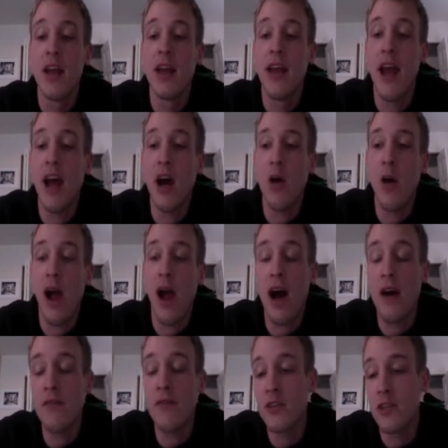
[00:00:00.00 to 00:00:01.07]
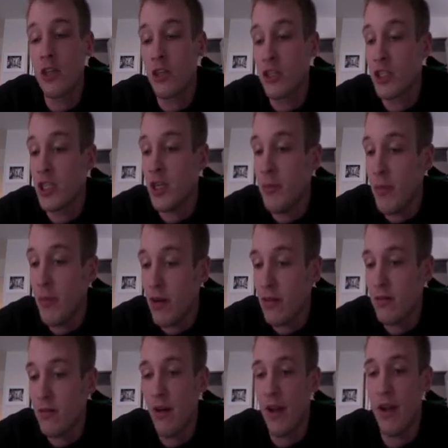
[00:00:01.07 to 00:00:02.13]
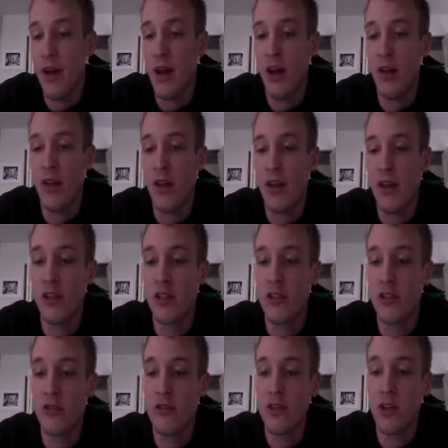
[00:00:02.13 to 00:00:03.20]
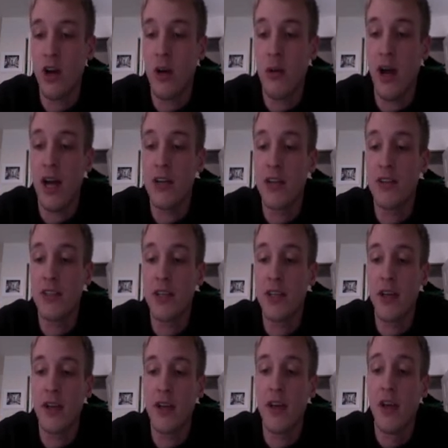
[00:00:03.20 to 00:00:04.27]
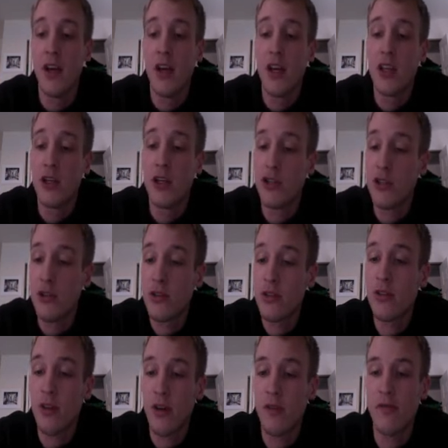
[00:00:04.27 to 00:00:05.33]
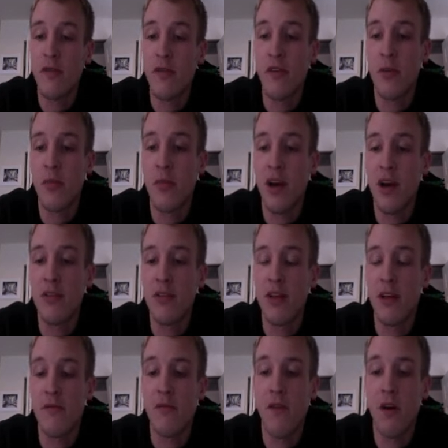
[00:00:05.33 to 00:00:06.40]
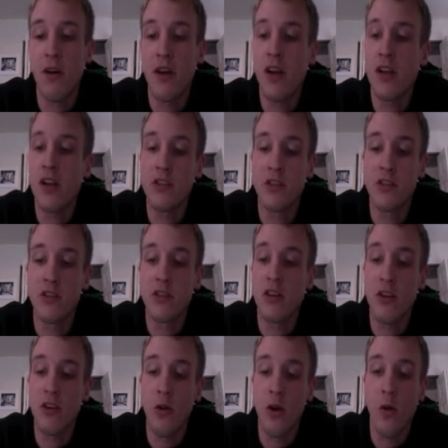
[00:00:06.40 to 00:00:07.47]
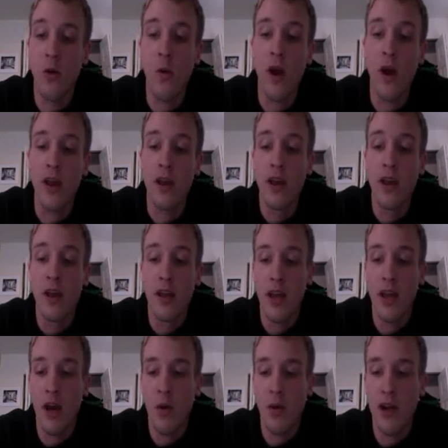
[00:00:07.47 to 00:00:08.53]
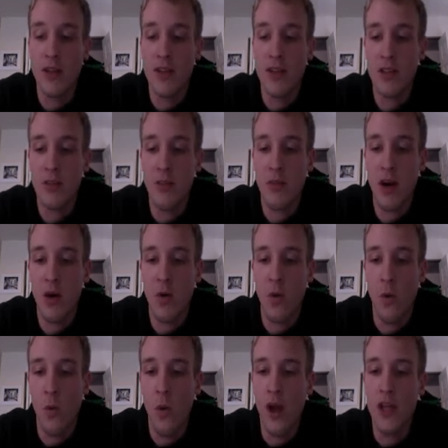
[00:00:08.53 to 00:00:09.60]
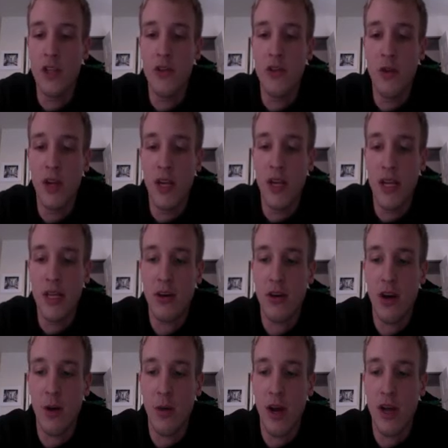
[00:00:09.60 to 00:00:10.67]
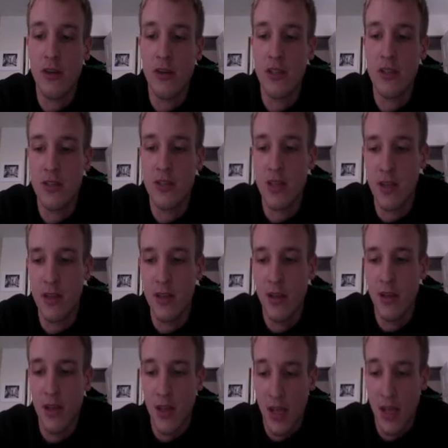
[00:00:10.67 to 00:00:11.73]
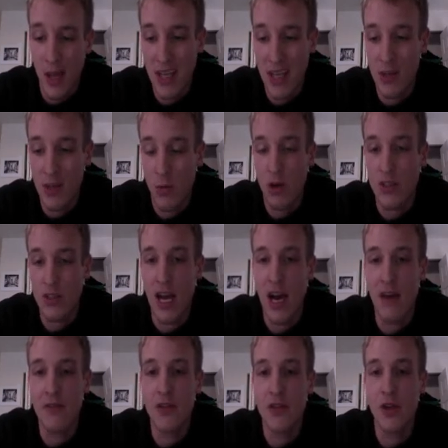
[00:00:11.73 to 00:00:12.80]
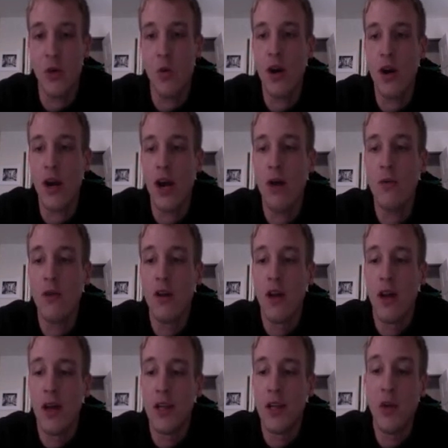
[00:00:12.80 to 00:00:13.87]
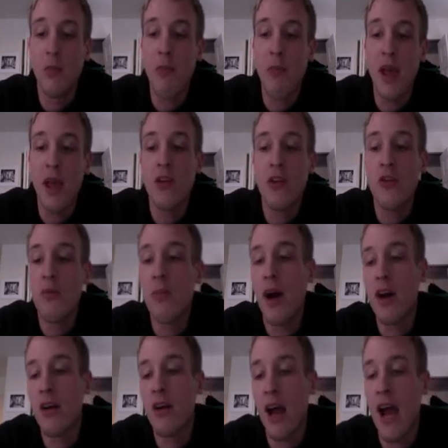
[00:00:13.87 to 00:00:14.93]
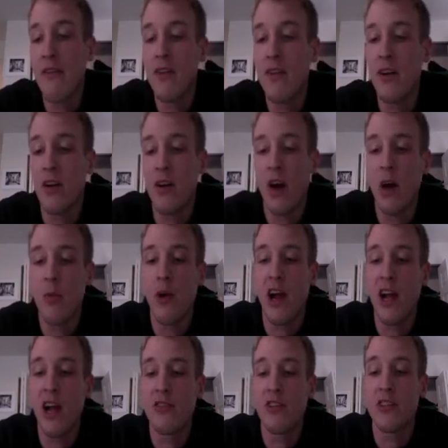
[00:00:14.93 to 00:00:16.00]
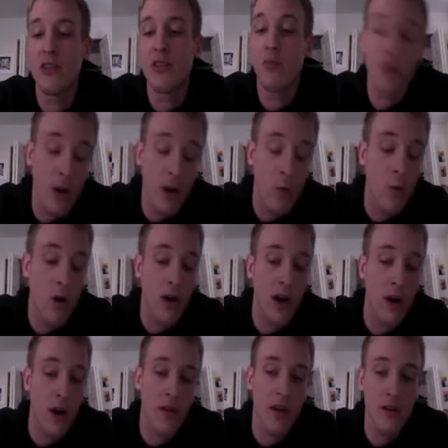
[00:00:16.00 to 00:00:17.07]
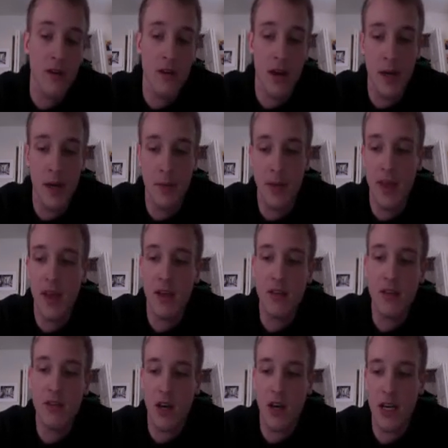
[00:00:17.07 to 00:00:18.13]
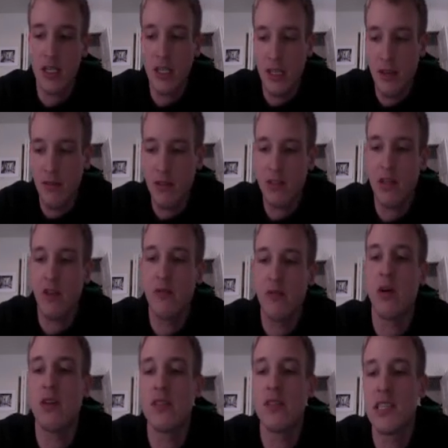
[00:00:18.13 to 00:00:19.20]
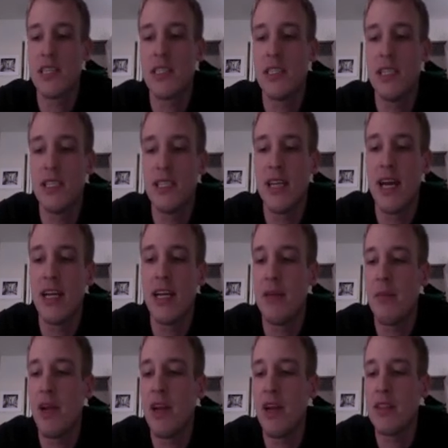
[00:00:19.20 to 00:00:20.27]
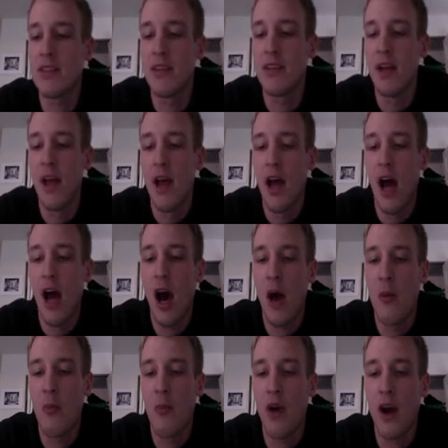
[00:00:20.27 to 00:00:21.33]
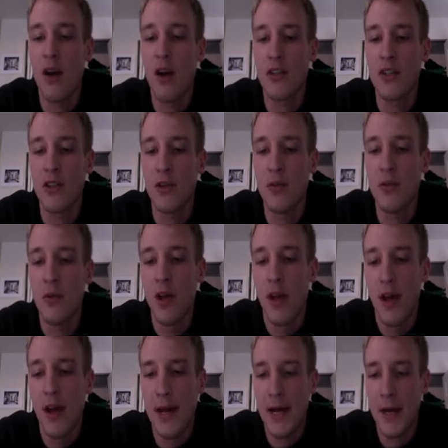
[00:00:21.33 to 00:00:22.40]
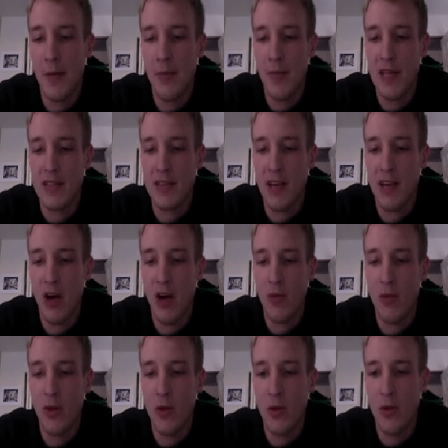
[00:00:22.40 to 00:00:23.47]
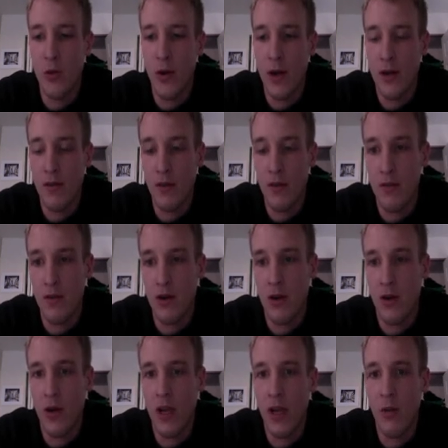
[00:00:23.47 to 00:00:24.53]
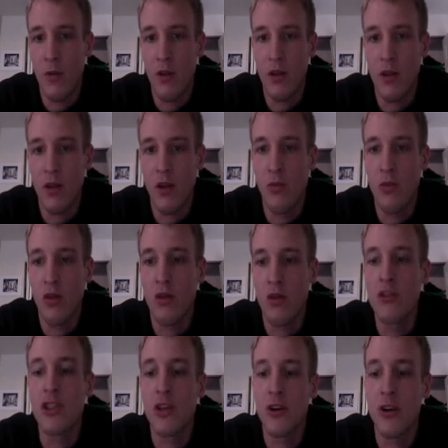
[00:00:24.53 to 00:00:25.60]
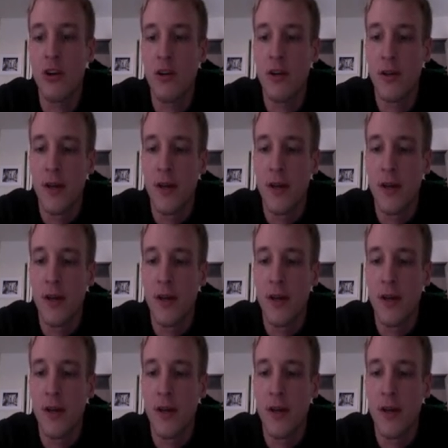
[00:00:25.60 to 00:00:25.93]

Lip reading: Now, after your cheat meal, and now that you're introducing carbohydrates again, you should start feeling better, and that fogginess should start going away. Now, when I talked about when you can eat your carbohydrates, you said it makes it worse after a workout. You may do better having your carbohydrates pre-workout then. Again, try to give yourself about 60 to 90 minutes prior to. That's going to help you if you're going in with a low blood sugar,